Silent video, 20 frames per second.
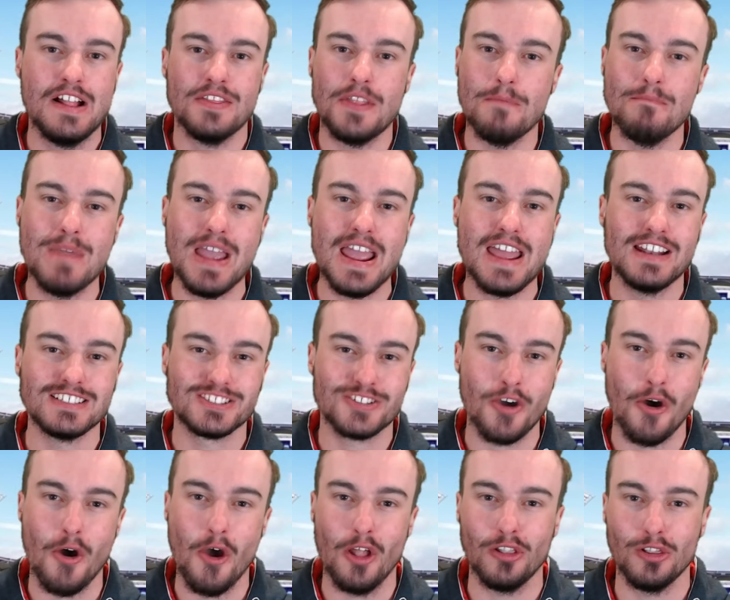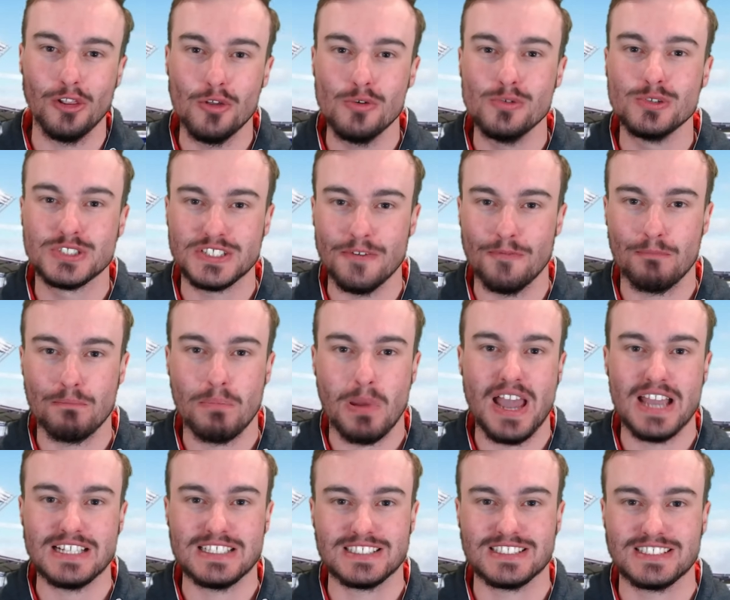The man has got elusive
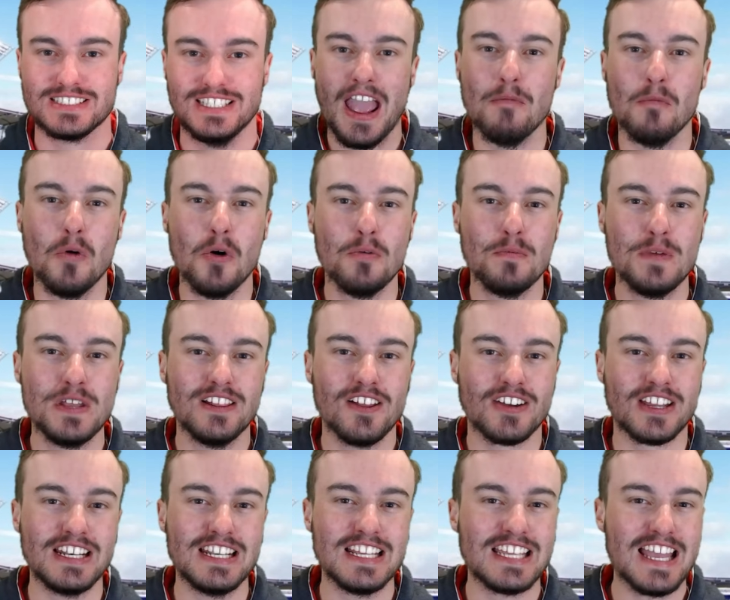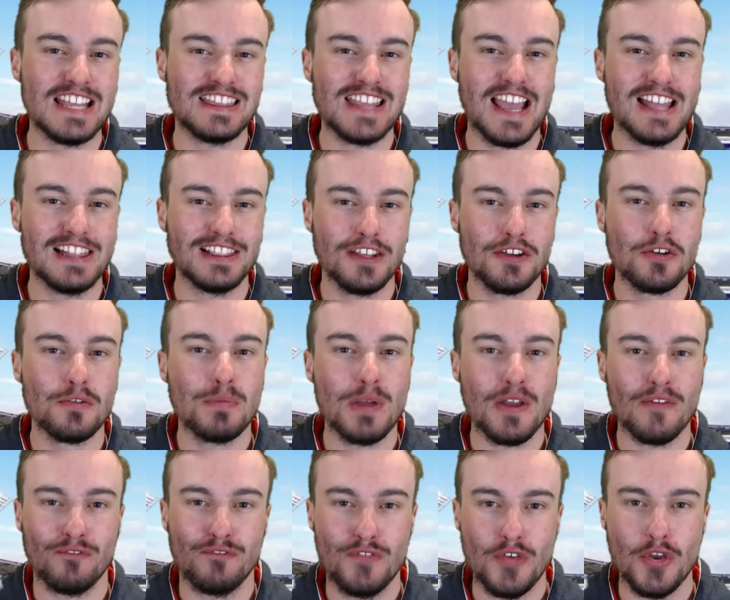pace and will be looking to get that a little
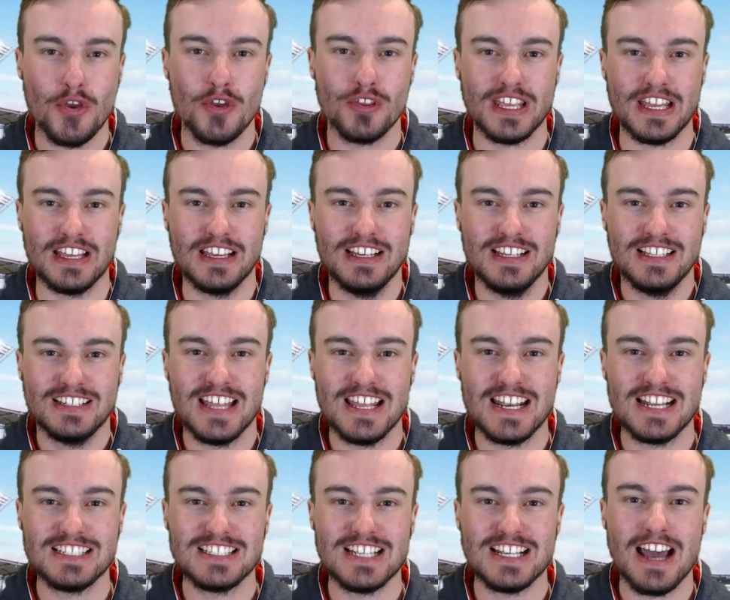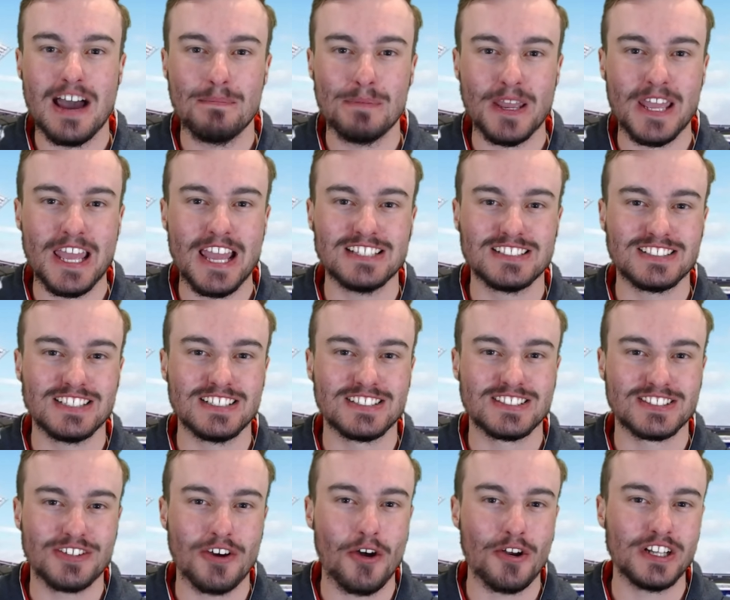bit further than he did up against the
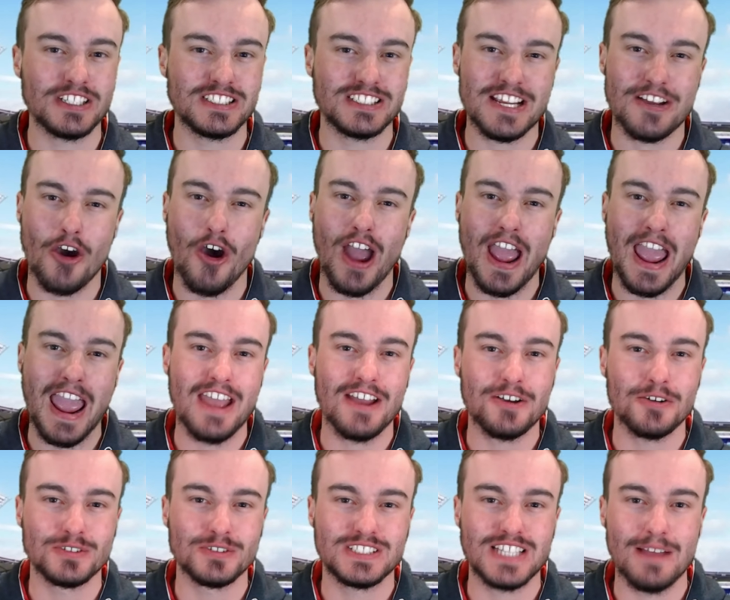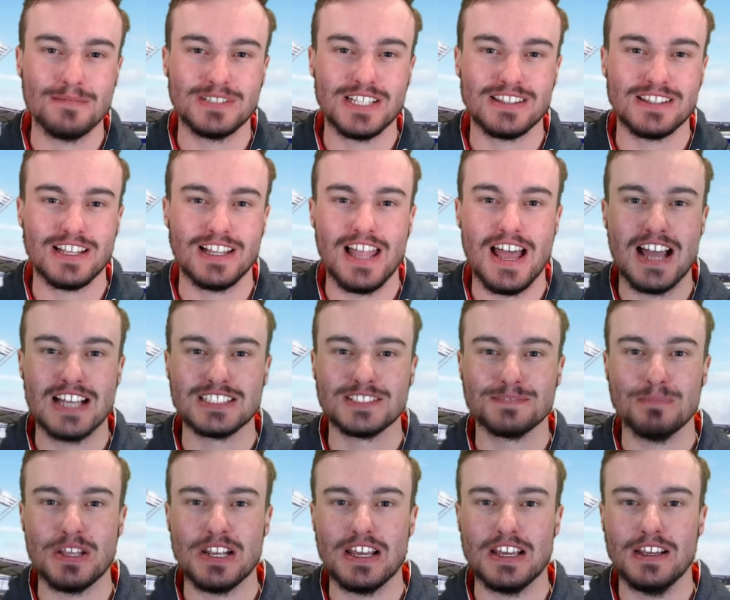Scottish. He got ankle tapped at the
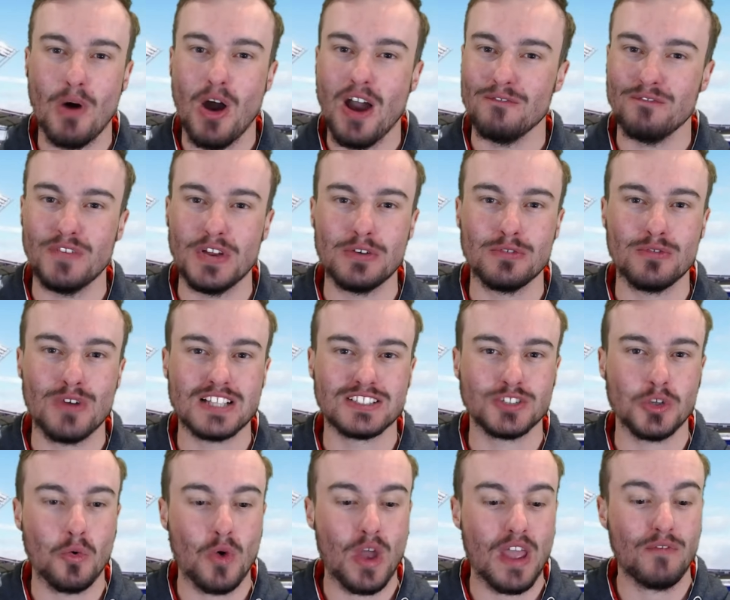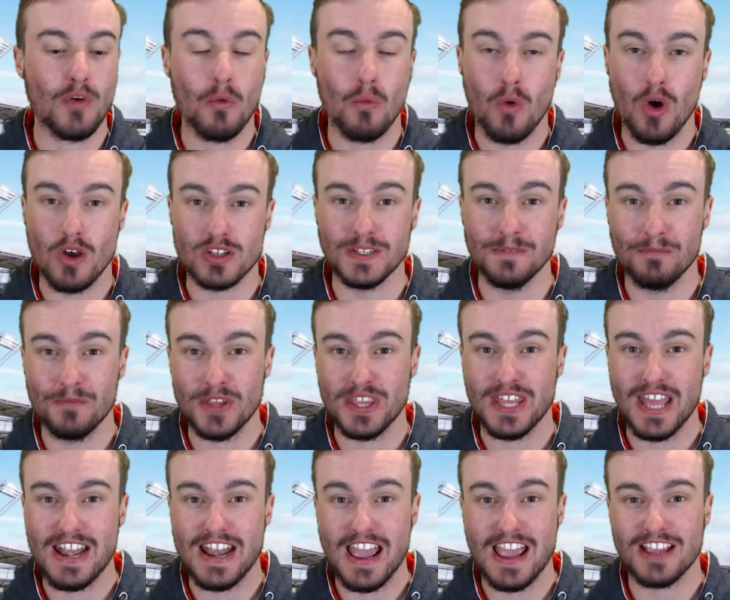last minute by Finn Russell. If it wasn't for
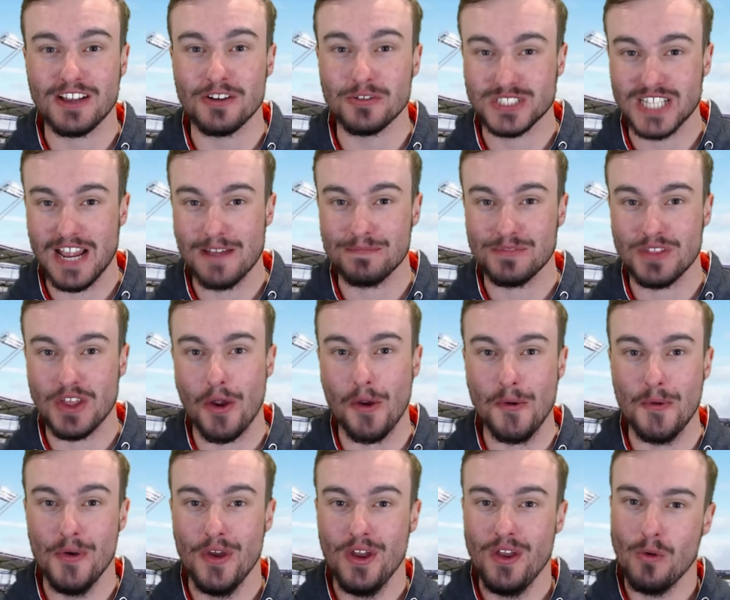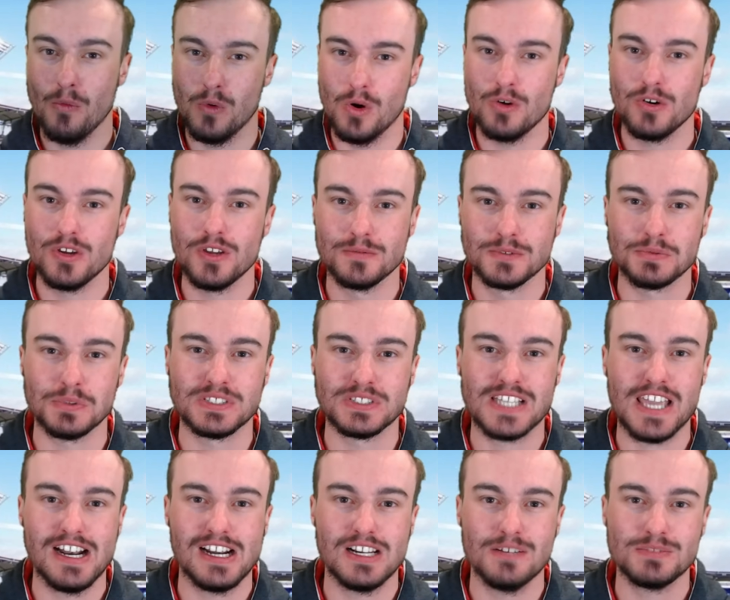that ankle tap though, Williams was
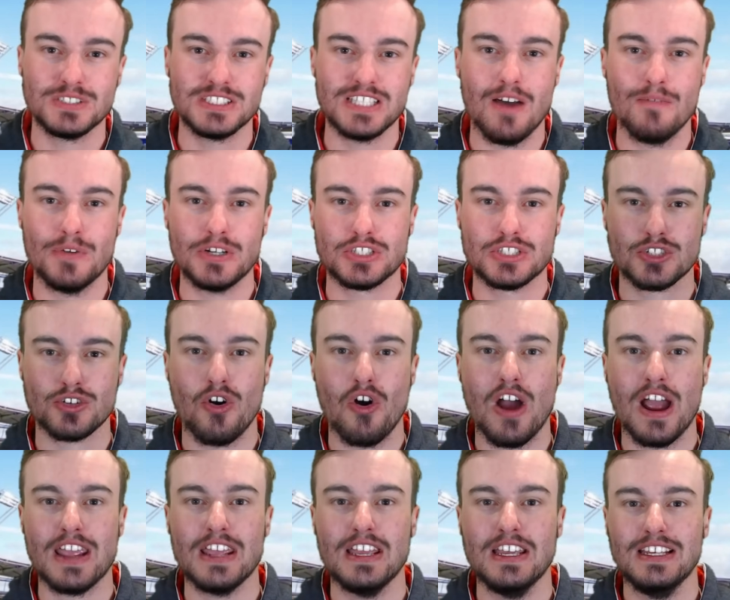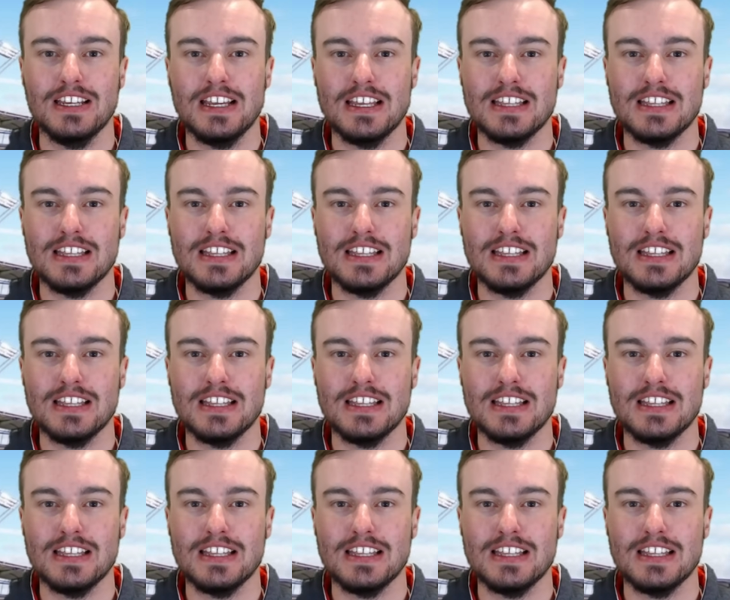getting himself a try.